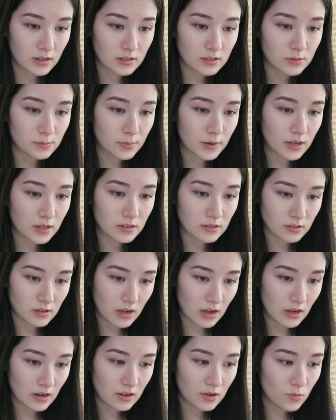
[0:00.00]
I
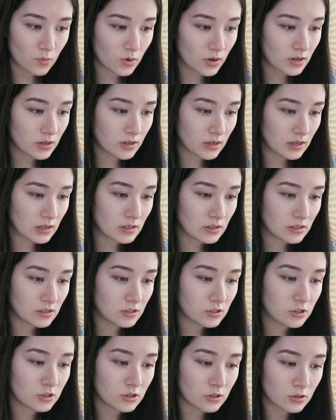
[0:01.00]
spent
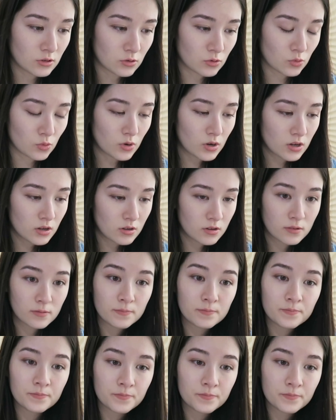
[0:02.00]
$81.92.